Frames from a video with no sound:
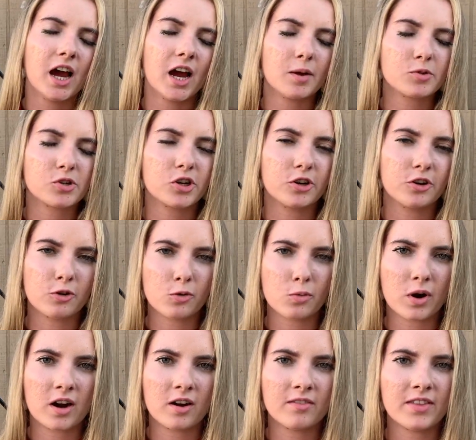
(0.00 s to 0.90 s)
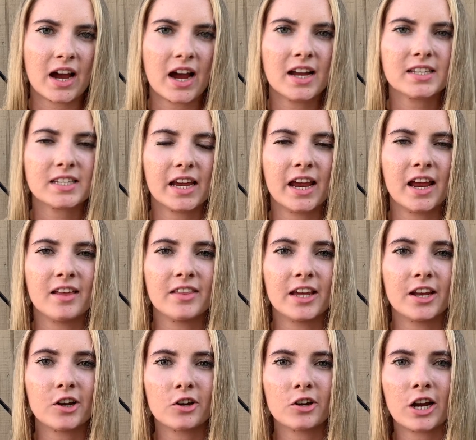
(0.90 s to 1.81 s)
I'm sure you're aware of that, and
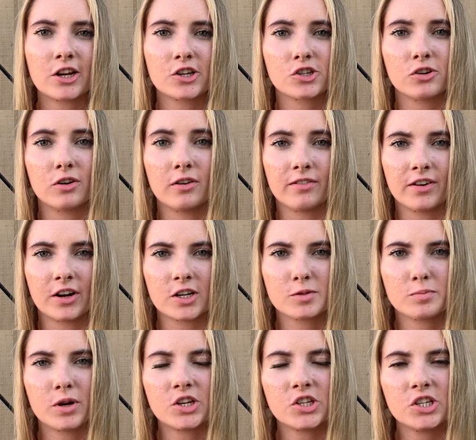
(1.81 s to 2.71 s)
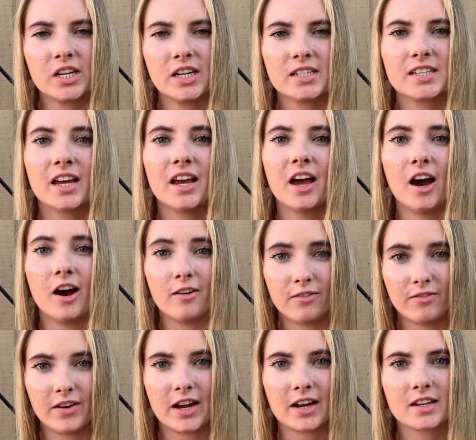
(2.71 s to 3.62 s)
the international affairs budget
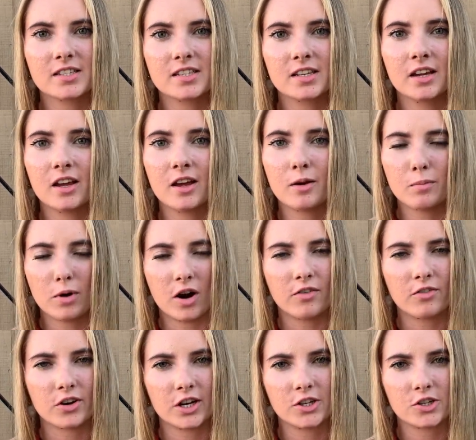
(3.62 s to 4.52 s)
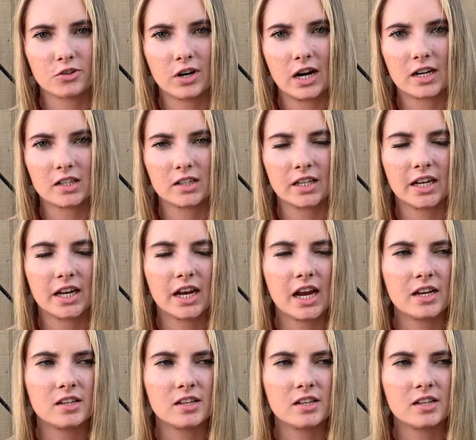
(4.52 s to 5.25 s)
affects poverty directly.